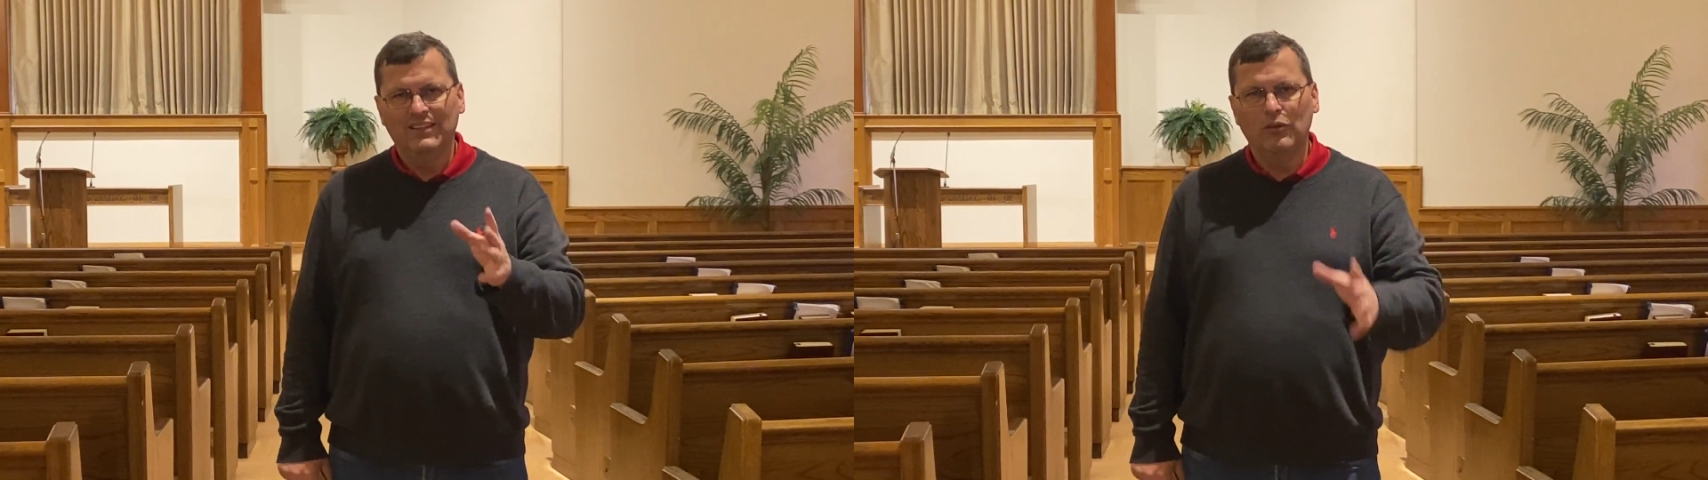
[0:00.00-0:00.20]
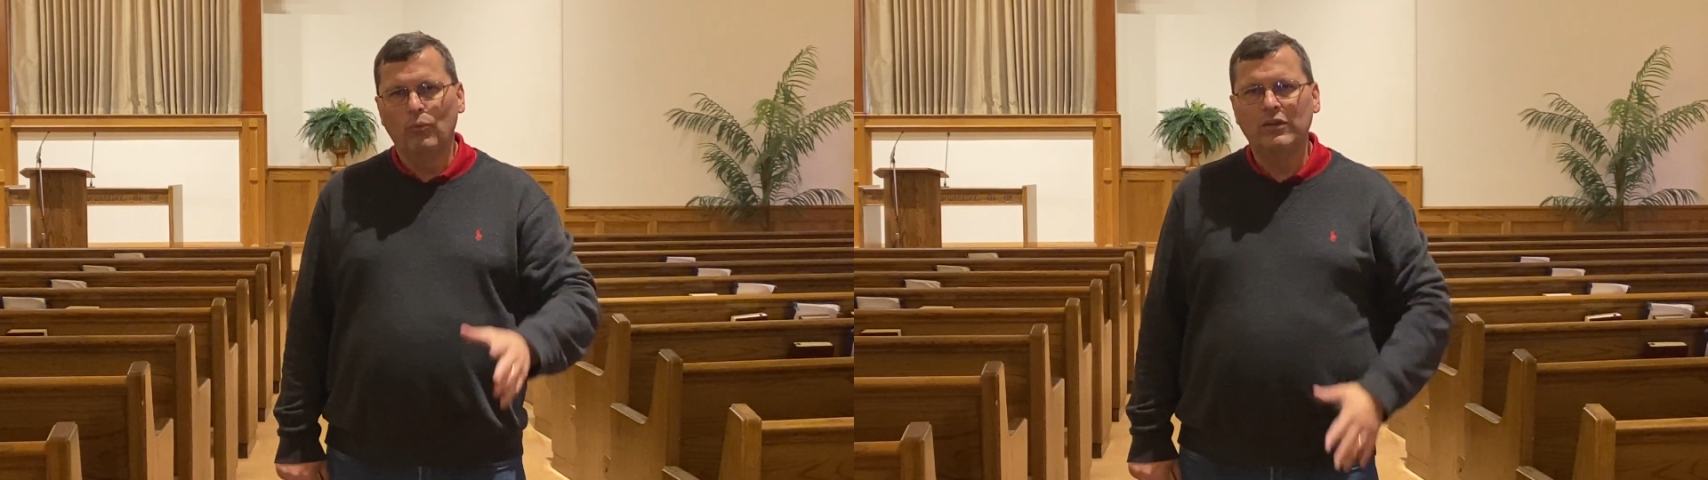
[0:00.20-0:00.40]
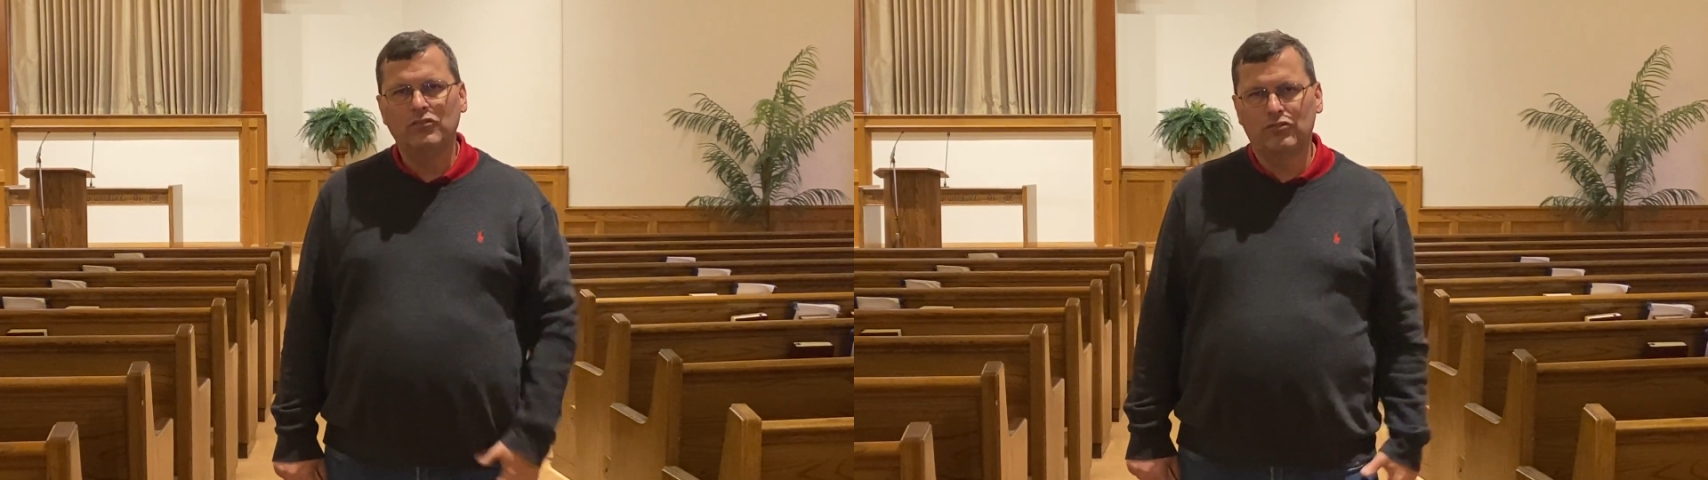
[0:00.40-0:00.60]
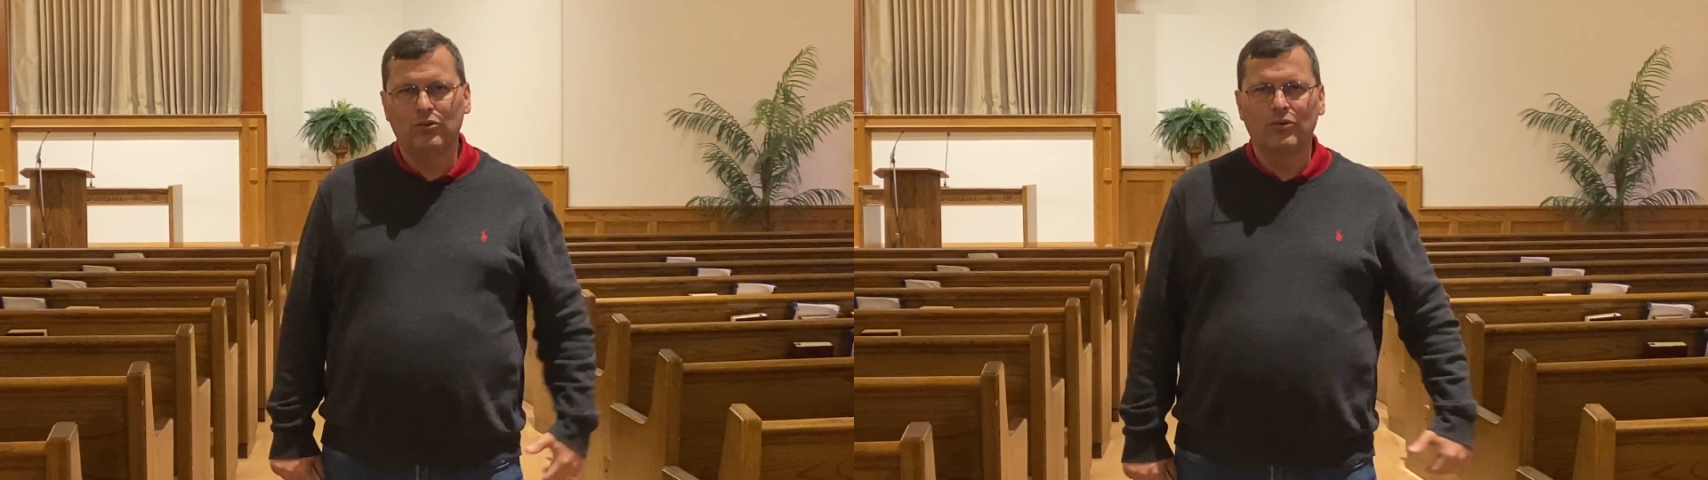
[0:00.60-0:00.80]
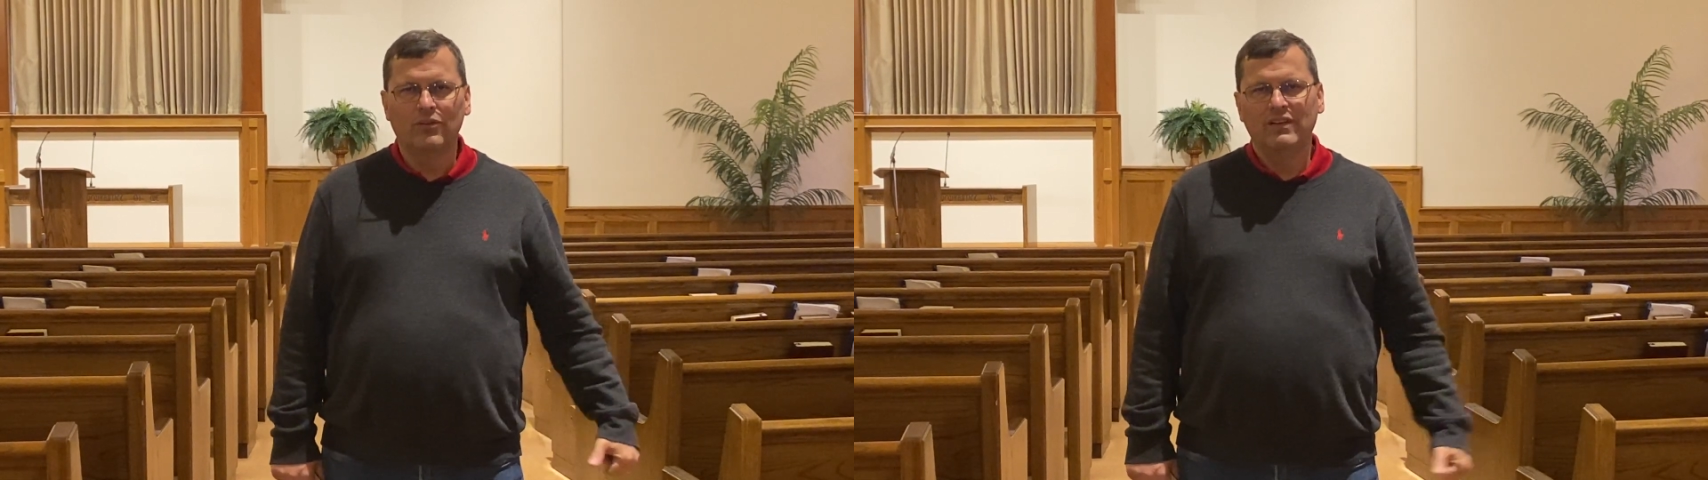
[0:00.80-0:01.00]
the
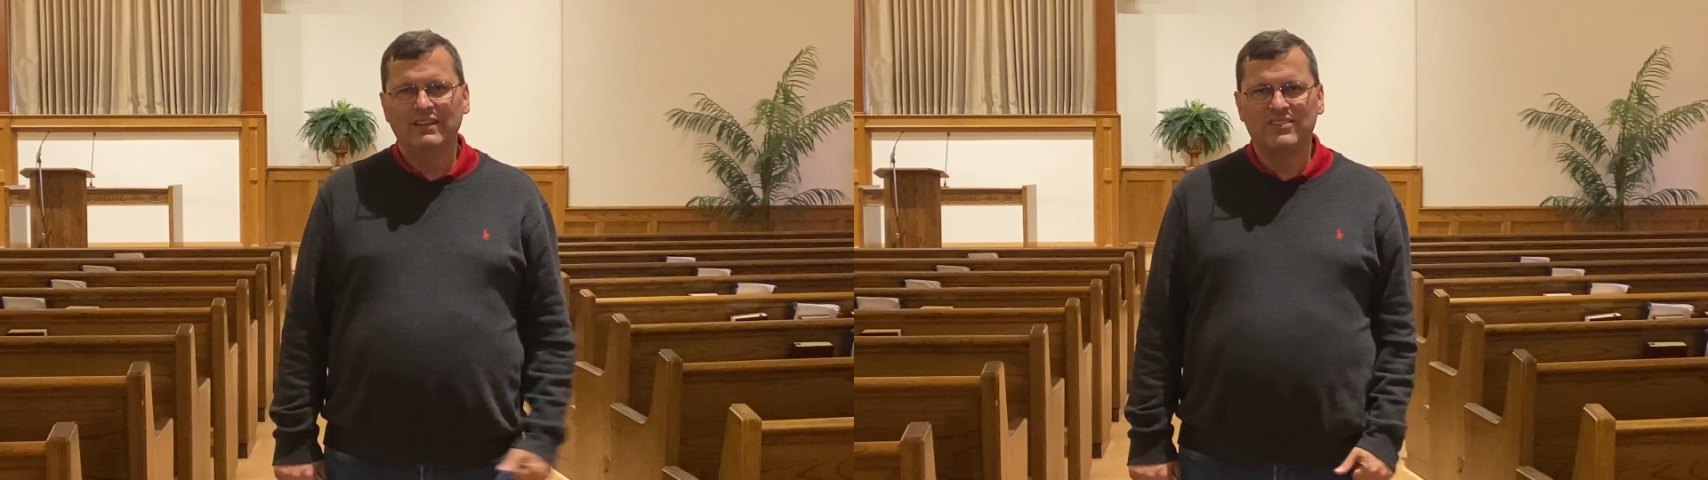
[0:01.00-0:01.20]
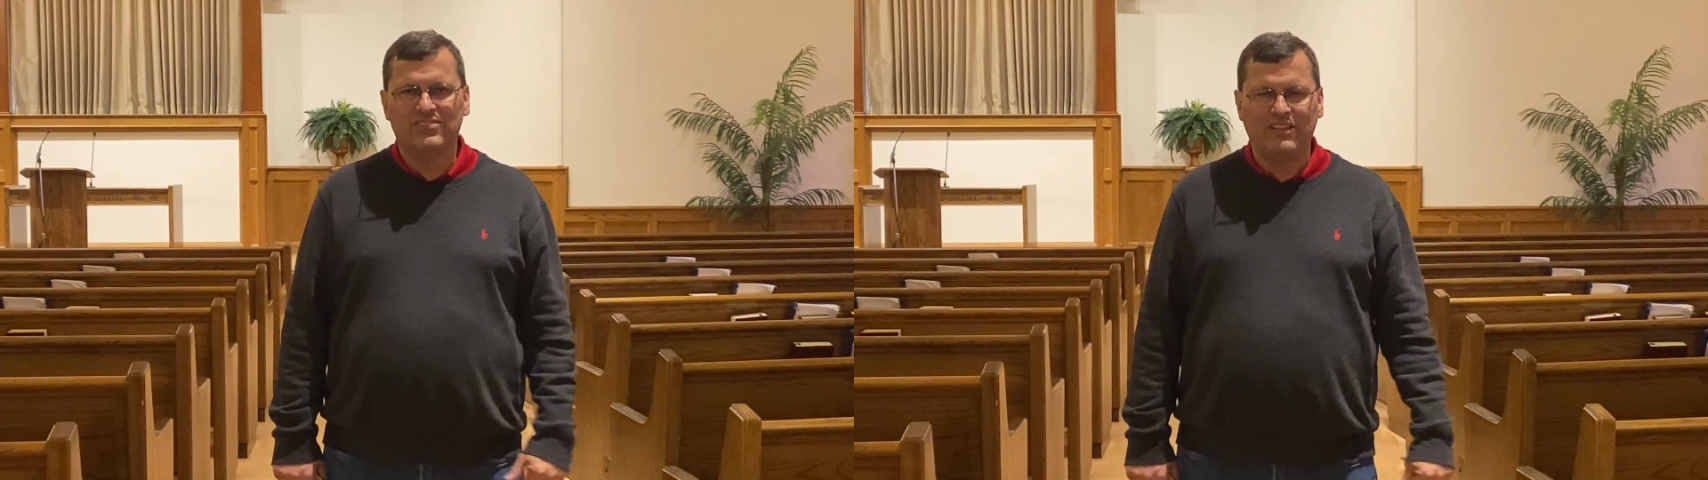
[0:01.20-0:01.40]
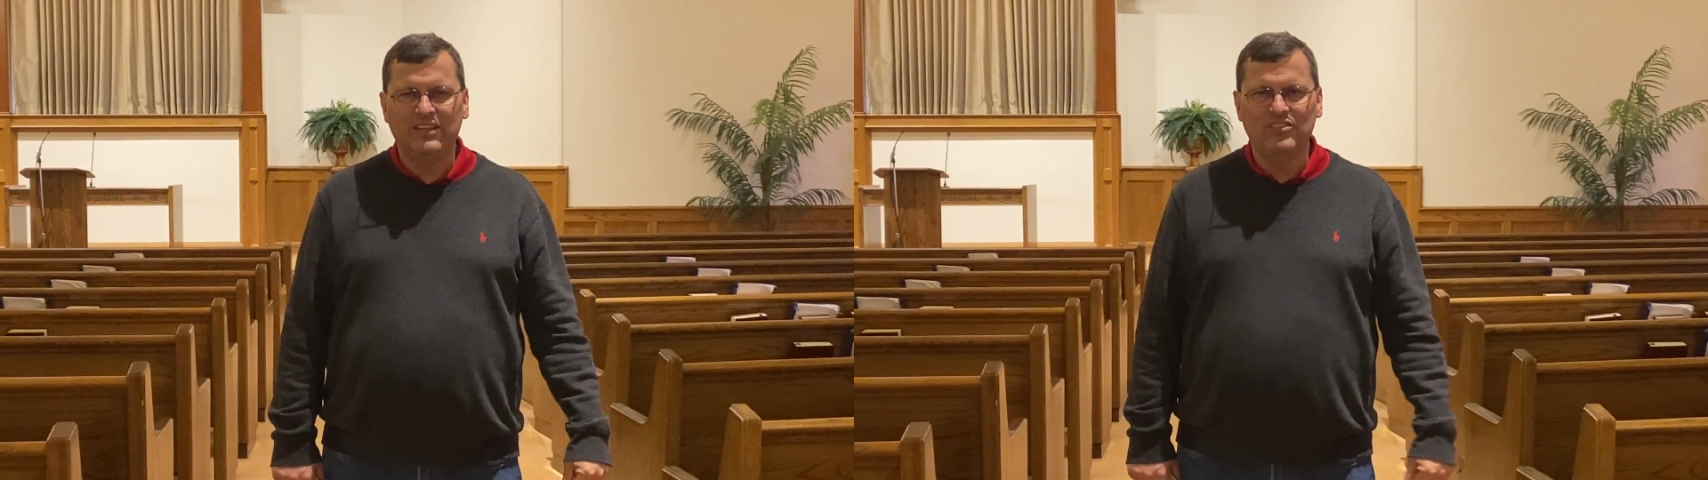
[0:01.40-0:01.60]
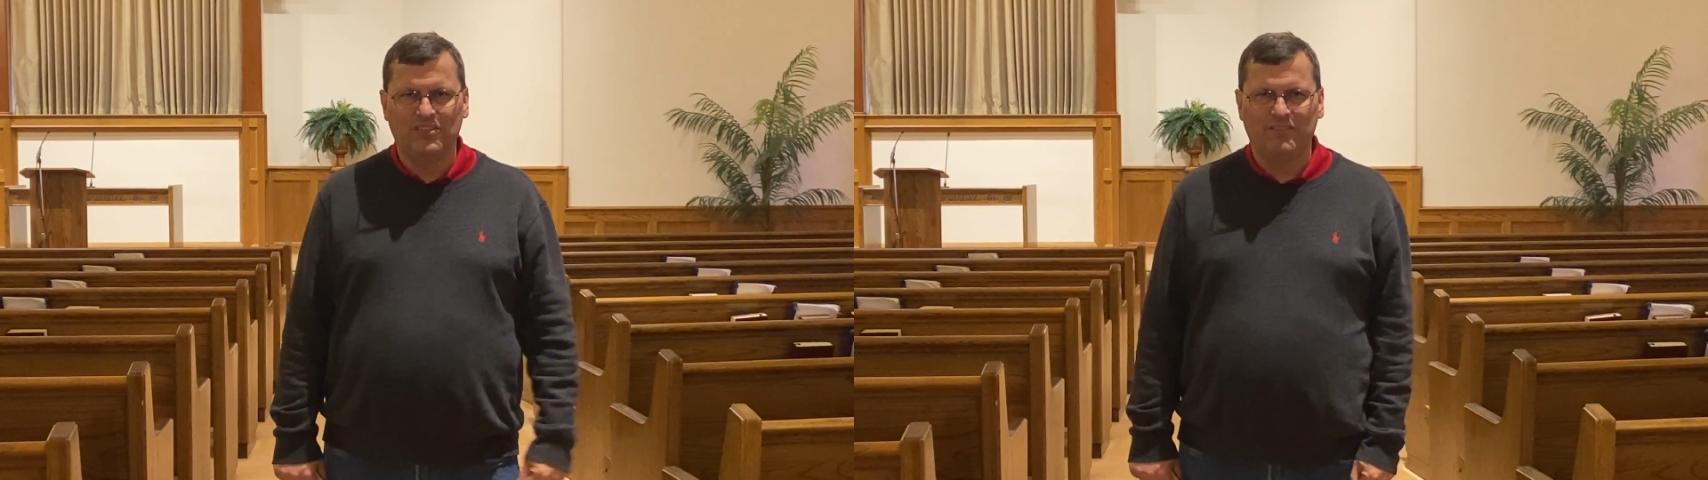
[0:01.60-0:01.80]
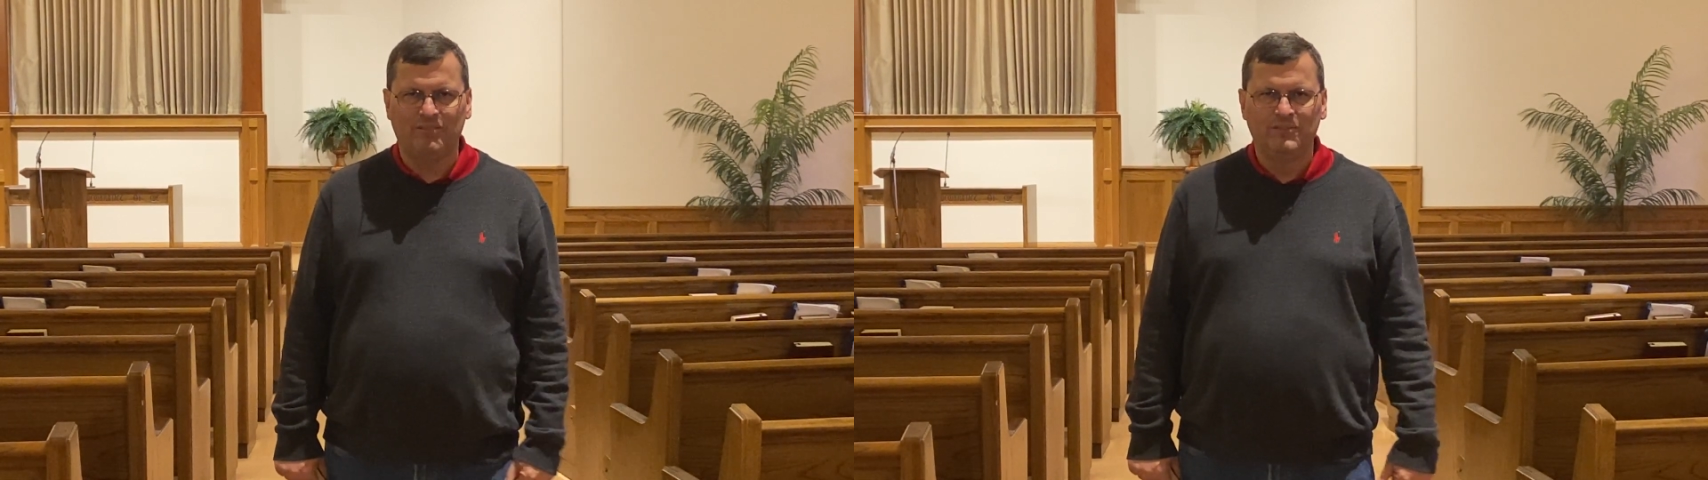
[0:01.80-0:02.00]
winter
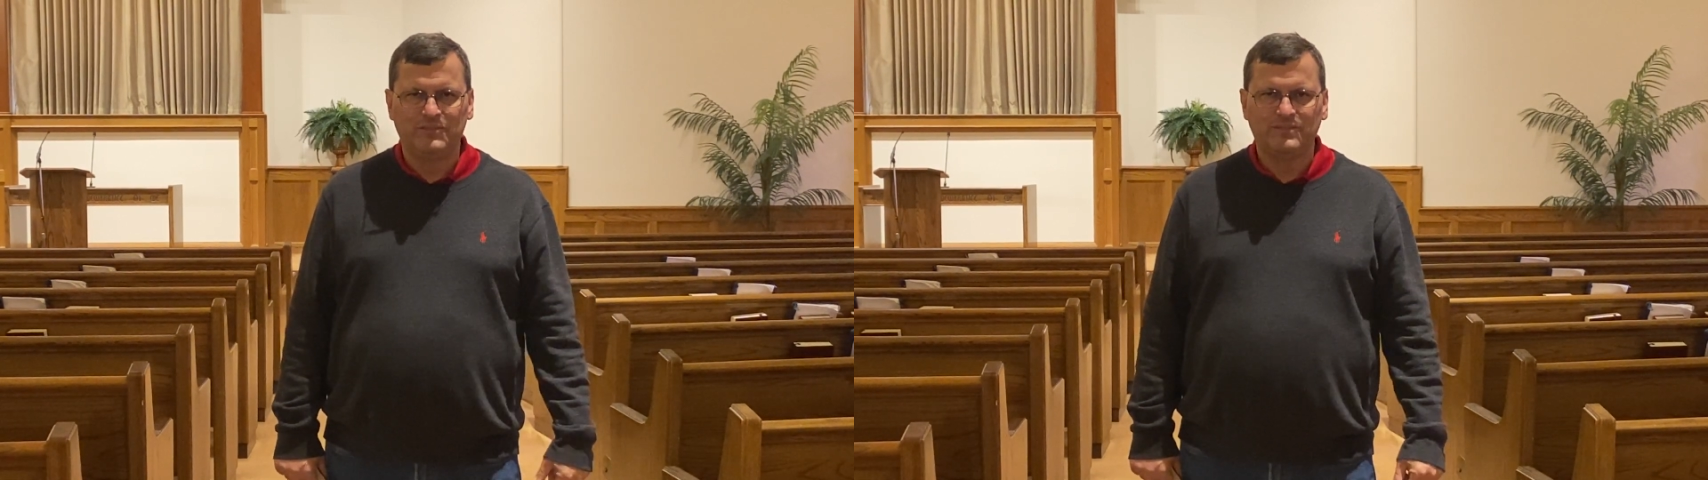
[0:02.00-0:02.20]
season.